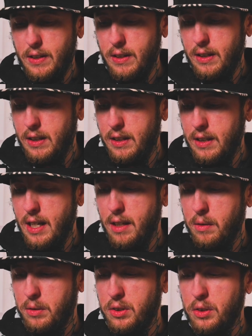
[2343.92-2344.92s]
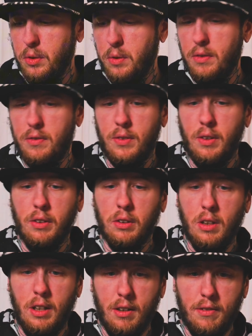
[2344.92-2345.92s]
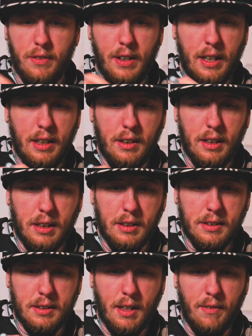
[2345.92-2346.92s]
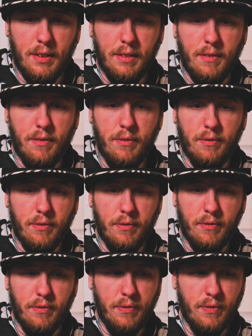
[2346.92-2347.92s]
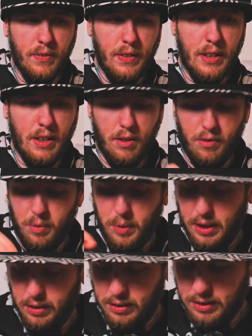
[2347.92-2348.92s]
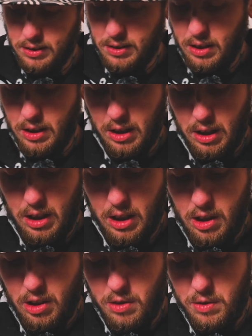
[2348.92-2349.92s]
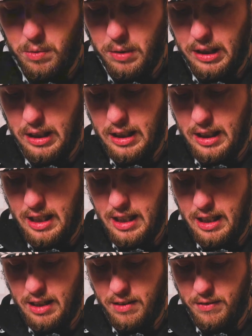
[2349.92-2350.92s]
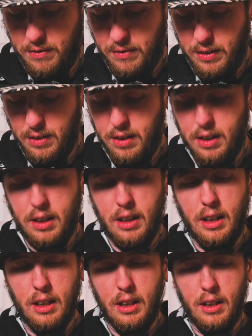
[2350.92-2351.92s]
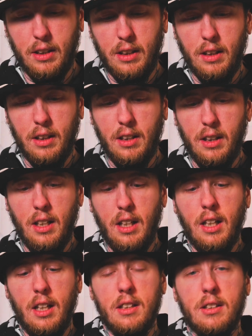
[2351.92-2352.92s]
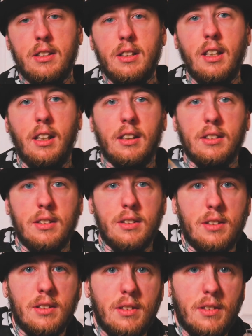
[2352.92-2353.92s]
Right, now to further clarify the 7 of Wands, we have the 6